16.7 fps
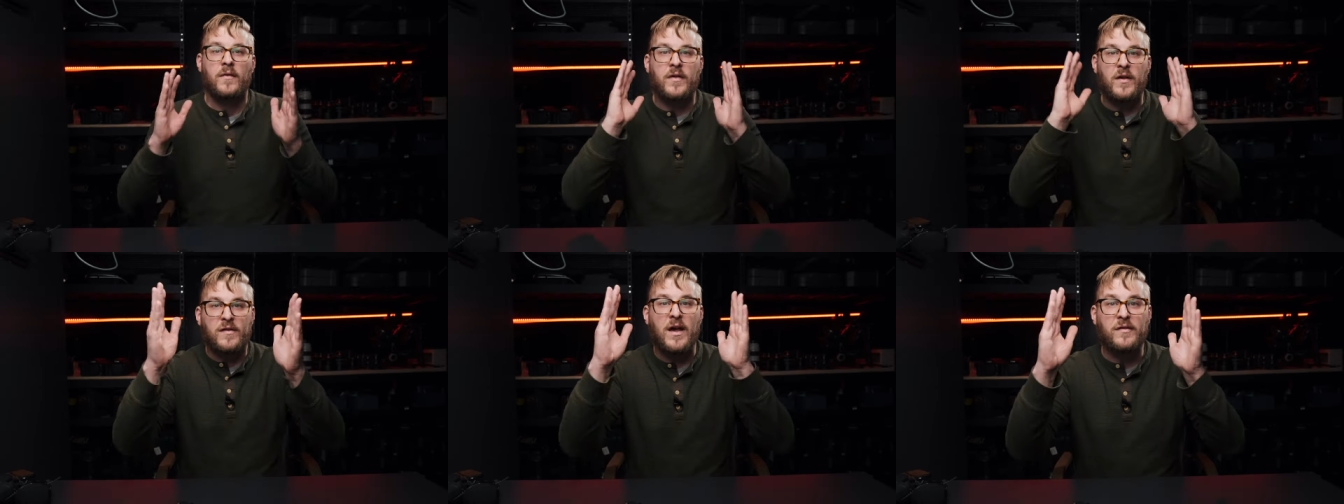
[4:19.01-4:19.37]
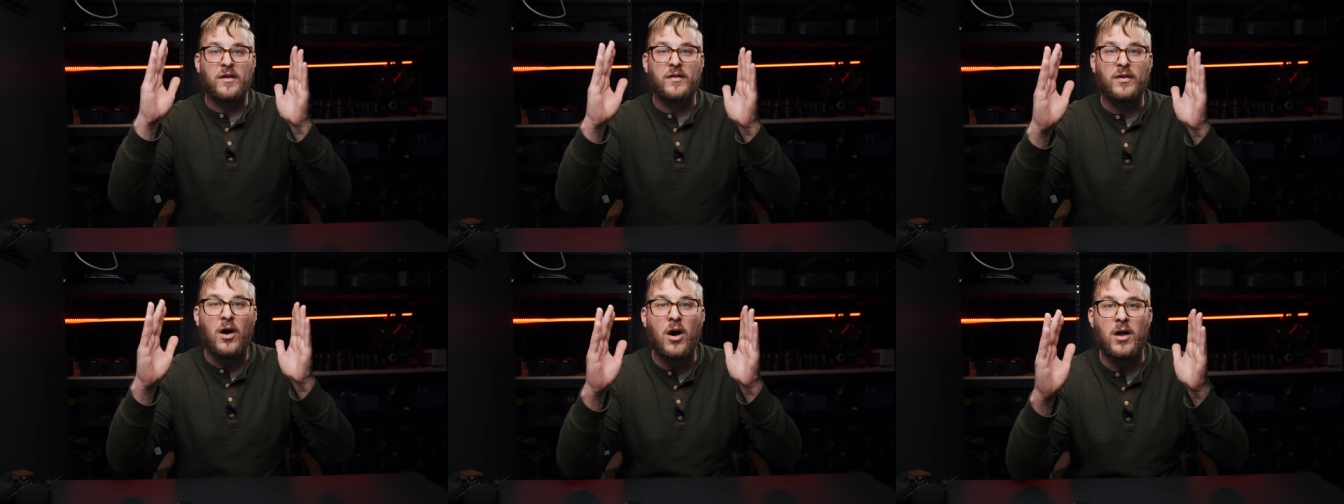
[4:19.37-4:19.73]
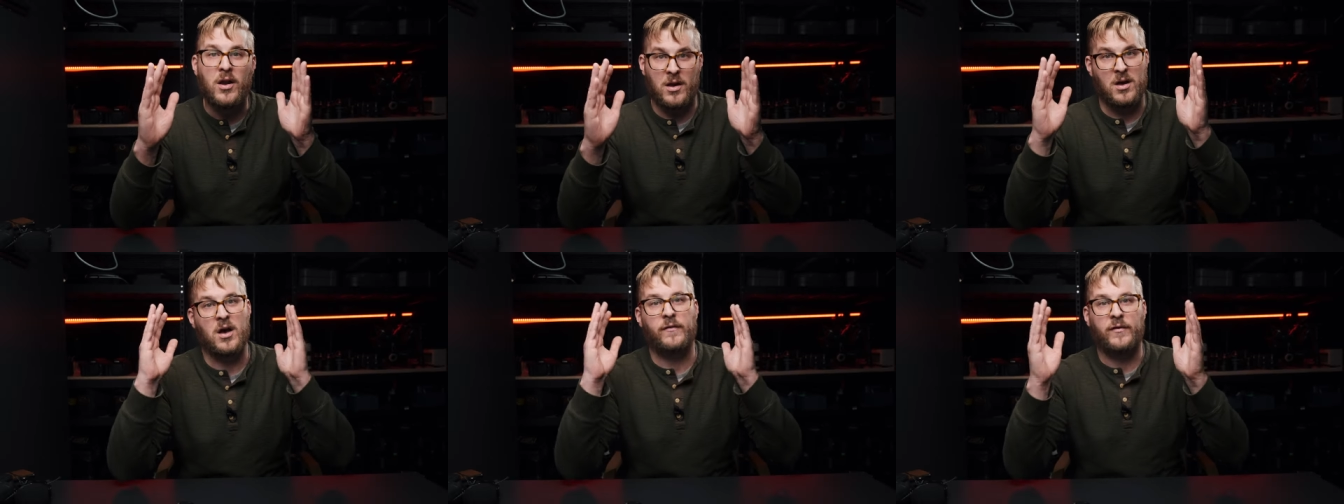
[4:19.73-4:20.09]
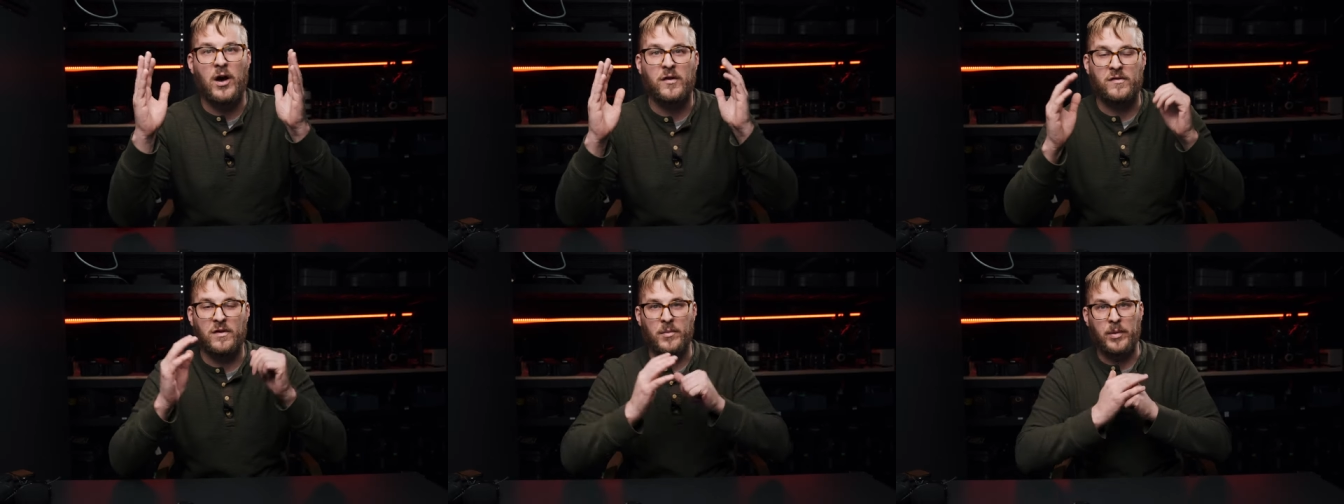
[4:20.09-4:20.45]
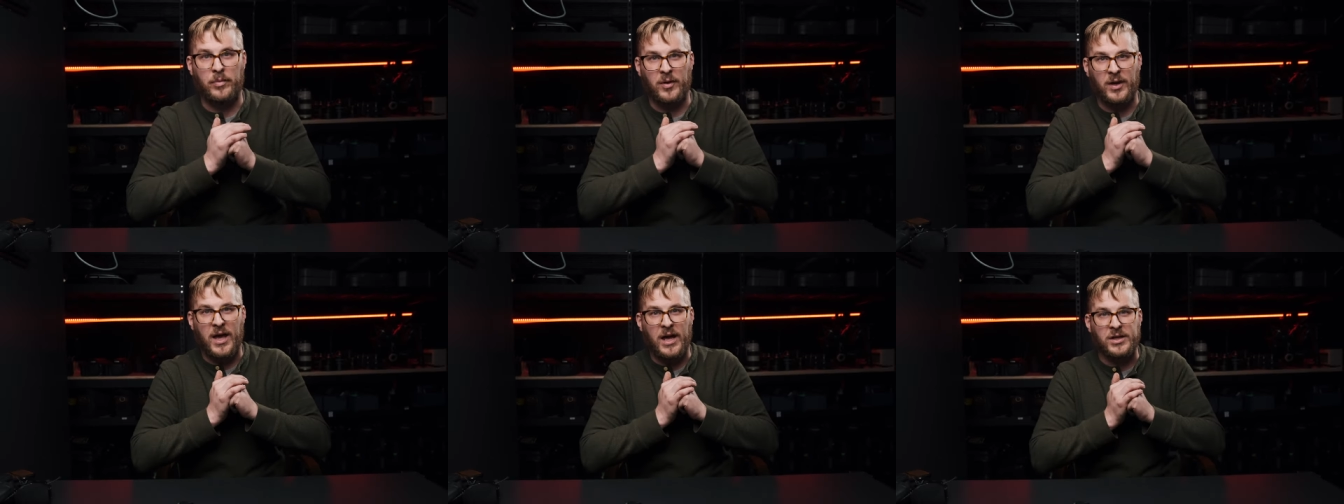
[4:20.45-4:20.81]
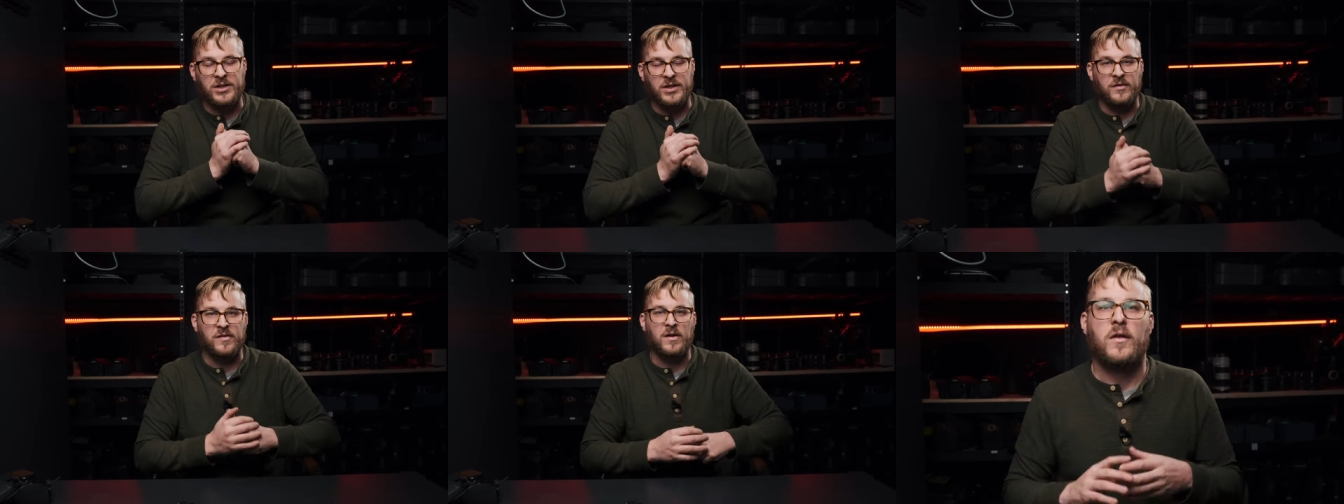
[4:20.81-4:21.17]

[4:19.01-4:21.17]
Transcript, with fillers: This has a ton of awesome implications.